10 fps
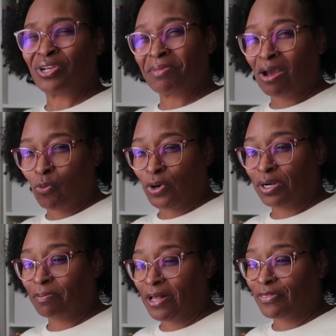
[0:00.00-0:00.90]
So I'm not
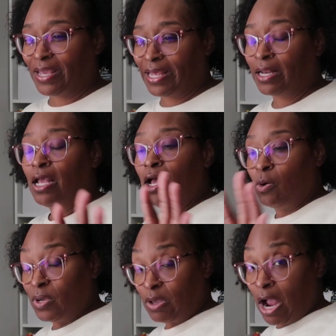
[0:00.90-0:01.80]
worried about that.
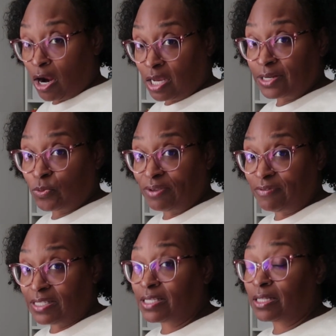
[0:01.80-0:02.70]
We are going to
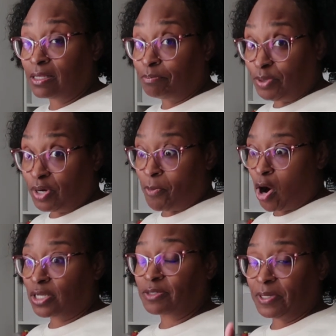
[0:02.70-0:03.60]
revisit the
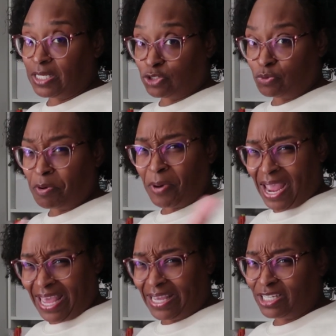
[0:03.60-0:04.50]
bookmarks, because remember I
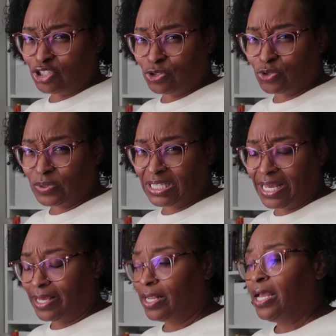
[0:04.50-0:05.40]
had issues with
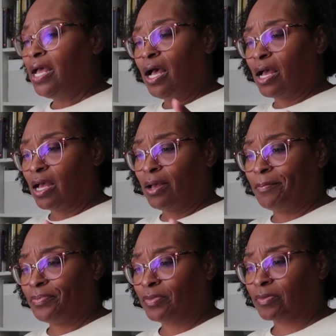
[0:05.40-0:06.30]
that.
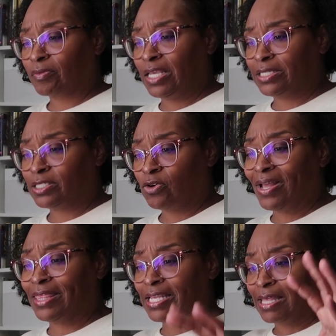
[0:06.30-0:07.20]
And so
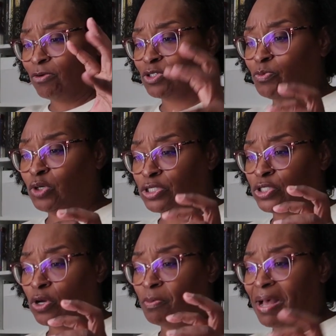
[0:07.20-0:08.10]
I think that was more
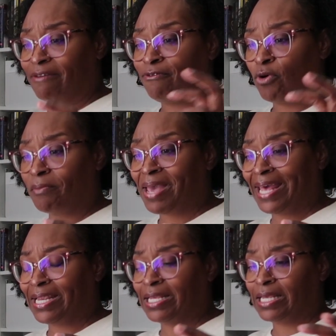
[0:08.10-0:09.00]
so my
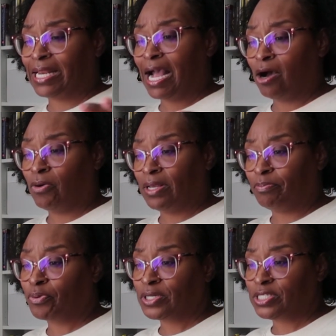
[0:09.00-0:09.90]
formatting and how
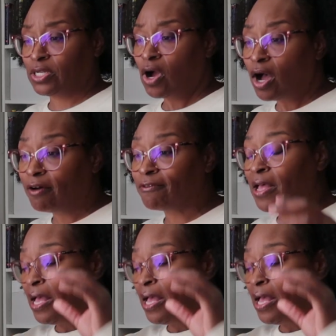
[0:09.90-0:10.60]
it printed off.